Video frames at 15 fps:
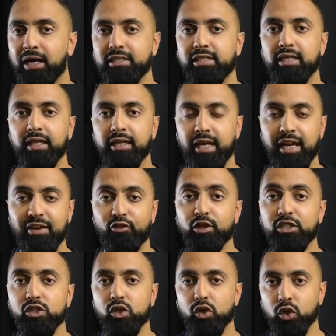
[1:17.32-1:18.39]
but they're never
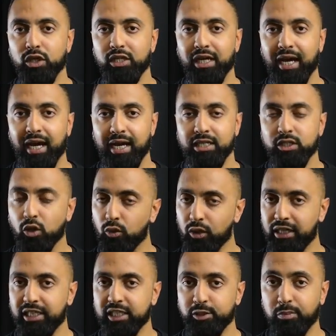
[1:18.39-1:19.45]
as good as
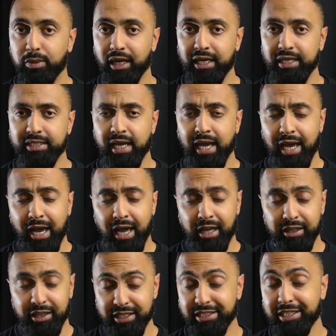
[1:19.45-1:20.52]
OLED displays.
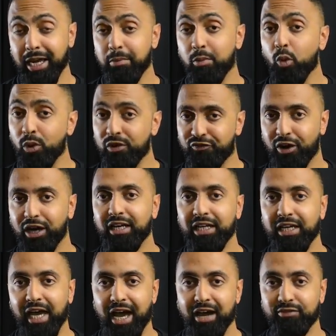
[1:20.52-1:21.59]
This time we
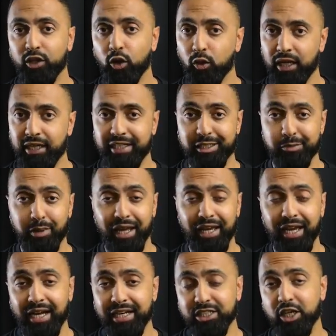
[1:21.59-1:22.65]
finally have an OLED
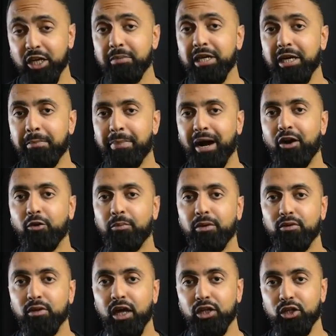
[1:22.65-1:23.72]
display, and it's going to be
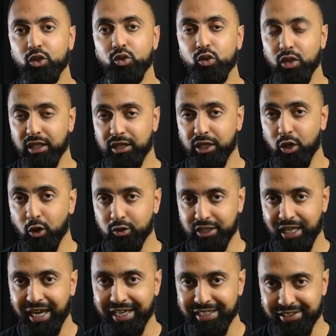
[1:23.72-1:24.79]
comparable to the
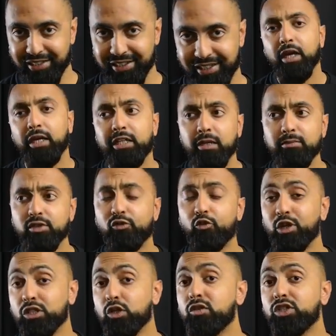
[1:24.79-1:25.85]
Note 8. In terms of
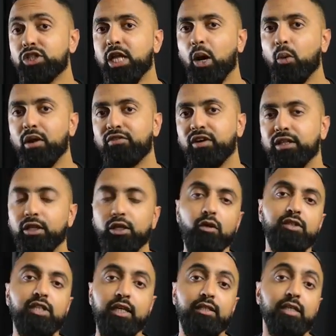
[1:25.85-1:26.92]
resolution, however, the
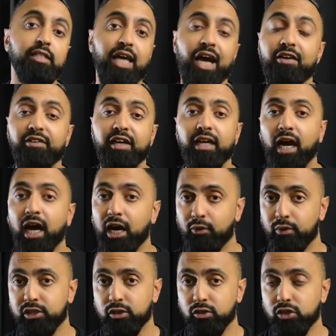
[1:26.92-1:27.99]
Note 8 does have a higher
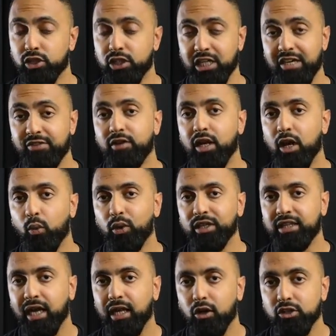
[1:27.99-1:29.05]
resolution even
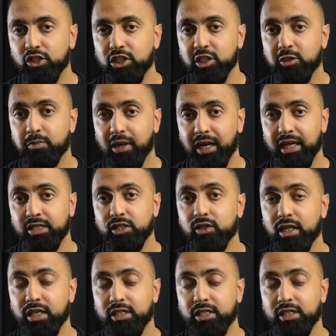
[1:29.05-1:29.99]
with that larger display, so